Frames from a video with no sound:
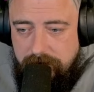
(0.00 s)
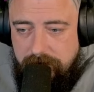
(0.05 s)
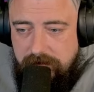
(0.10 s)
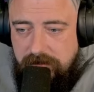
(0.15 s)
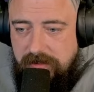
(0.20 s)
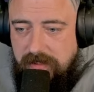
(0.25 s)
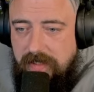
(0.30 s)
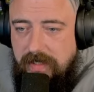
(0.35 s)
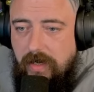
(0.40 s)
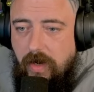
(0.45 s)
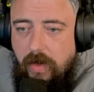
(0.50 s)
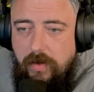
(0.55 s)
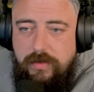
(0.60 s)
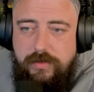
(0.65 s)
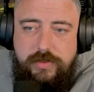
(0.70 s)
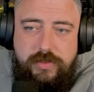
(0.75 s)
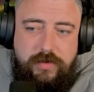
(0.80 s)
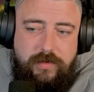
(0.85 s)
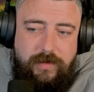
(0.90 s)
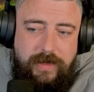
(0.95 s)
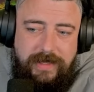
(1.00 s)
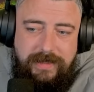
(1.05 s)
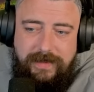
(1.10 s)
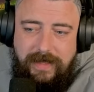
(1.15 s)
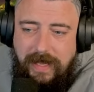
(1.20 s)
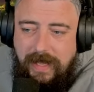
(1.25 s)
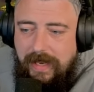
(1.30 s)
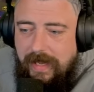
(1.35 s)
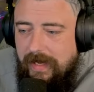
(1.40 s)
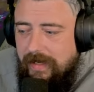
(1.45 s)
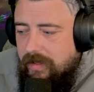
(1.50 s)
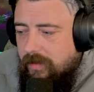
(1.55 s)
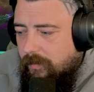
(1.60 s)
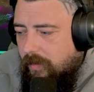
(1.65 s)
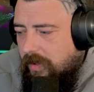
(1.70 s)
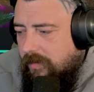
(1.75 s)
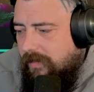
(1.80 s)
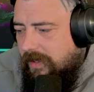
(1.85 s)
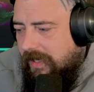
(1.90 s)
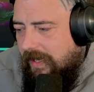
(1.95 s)
See, on a screen like that, you
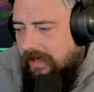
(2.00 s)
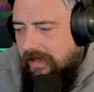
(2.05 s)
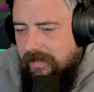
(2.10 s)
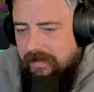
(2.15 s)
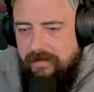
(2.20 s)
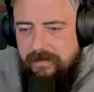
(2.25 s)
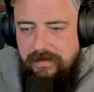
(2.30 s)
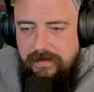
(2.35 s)
want to be getting